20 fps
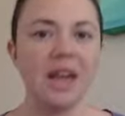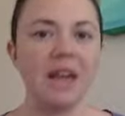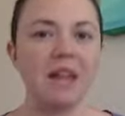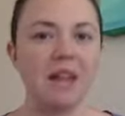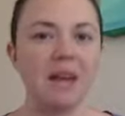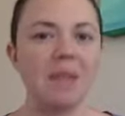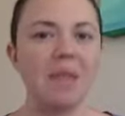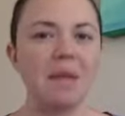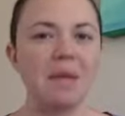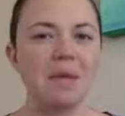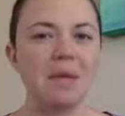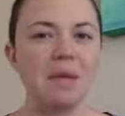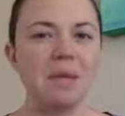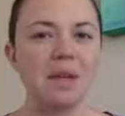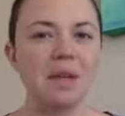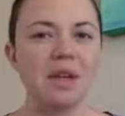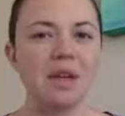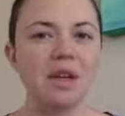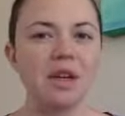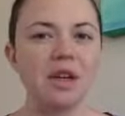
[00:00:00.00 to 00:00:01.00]
And that may be
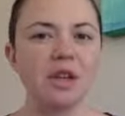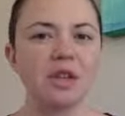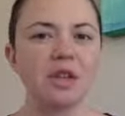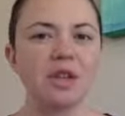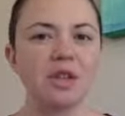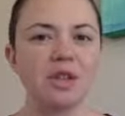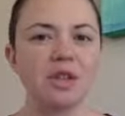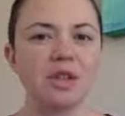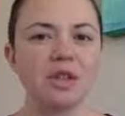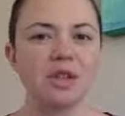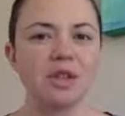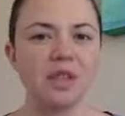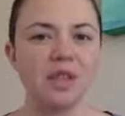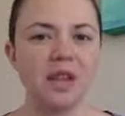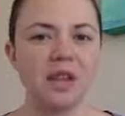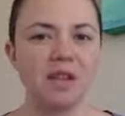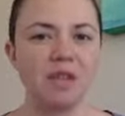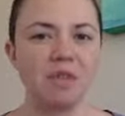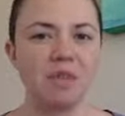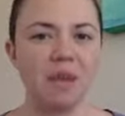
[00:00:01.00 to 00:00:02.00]
being an internal
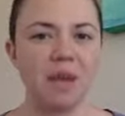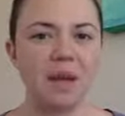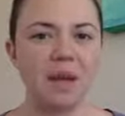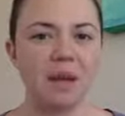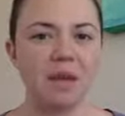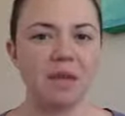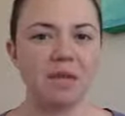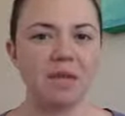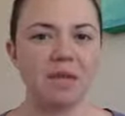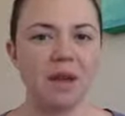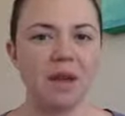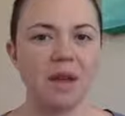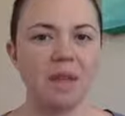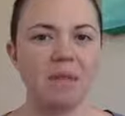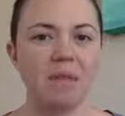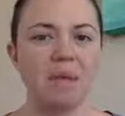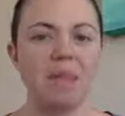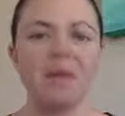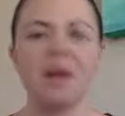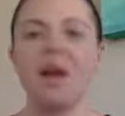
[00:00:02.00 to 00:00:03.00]
state of being, right?
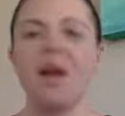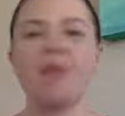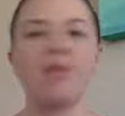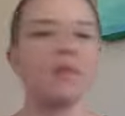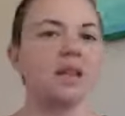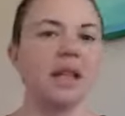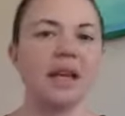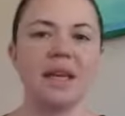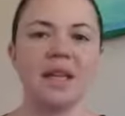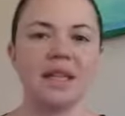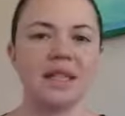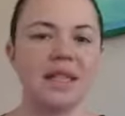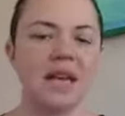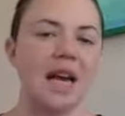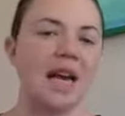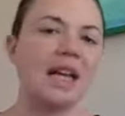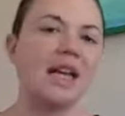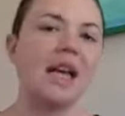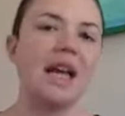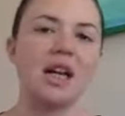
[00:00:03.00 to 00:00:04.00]
Maybe not relating
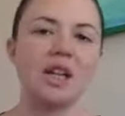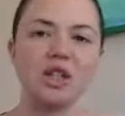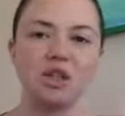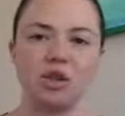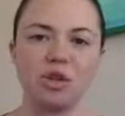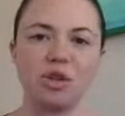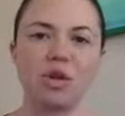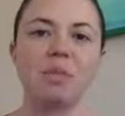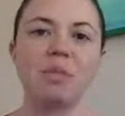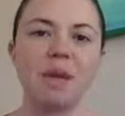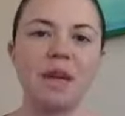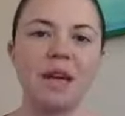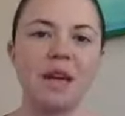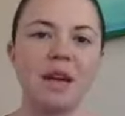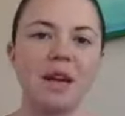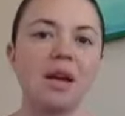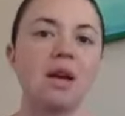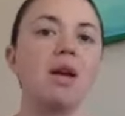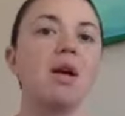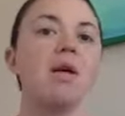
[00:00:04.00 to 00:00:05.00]
to any external
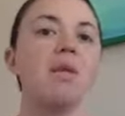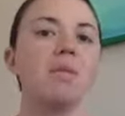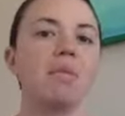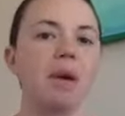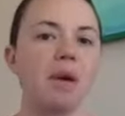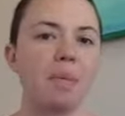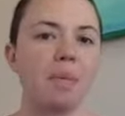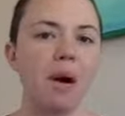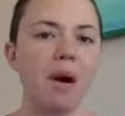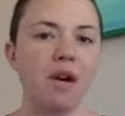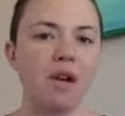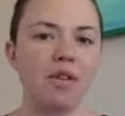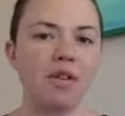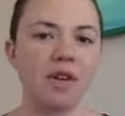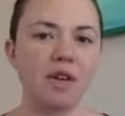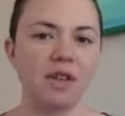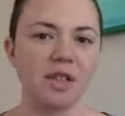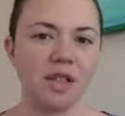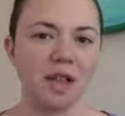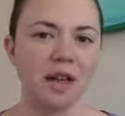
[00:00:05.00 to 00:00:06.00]
being, but a part of
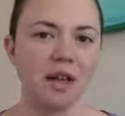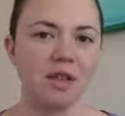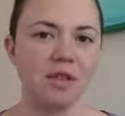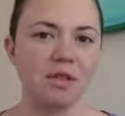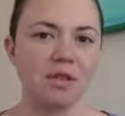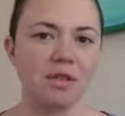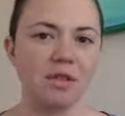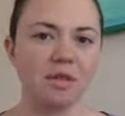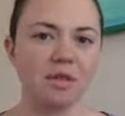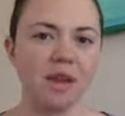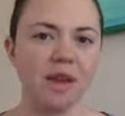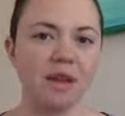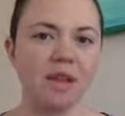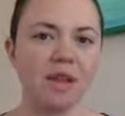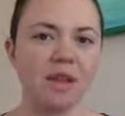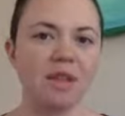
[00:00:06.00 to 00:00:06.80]
ourselves, right?